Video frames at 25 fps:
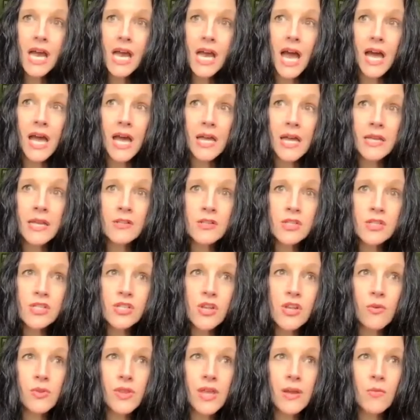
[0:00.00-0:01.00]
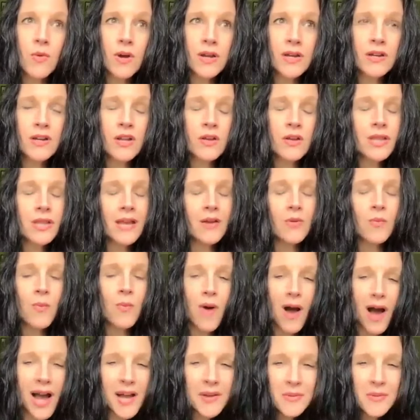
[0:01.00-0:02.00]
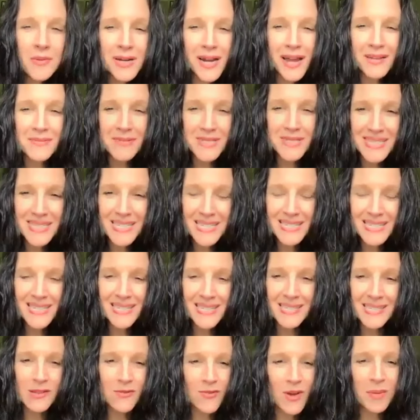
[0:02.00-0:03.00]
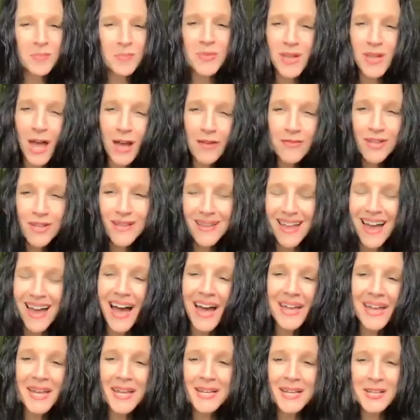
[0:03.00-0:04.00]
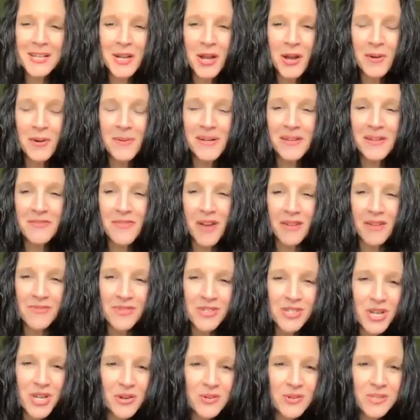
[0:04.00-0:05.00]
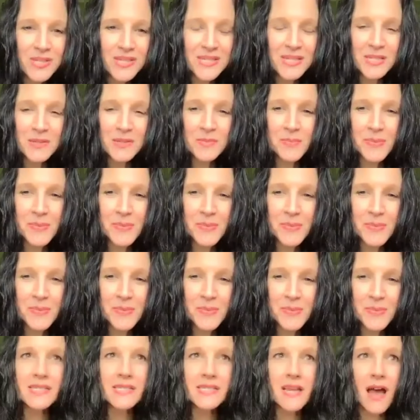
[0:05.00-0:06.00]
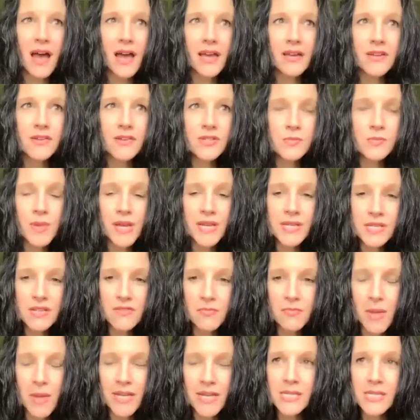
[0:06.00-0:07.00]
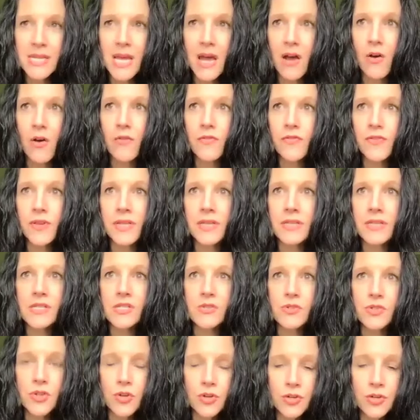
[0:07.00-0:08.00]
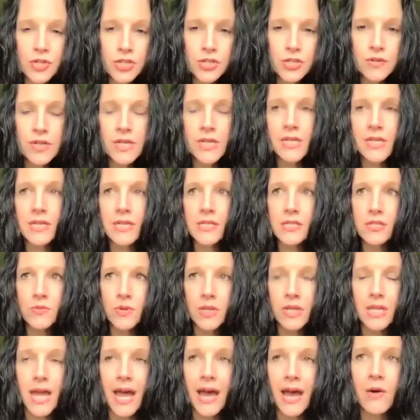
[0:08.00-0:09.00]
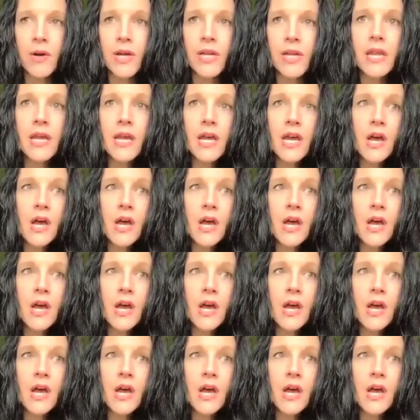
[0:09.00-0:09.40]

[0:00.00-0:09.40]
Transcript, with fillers: And so they want to know, like, why would I see this if I'm loving light, you know, and if I've chosen to be this higher space of myself and to nurture it and to allow it,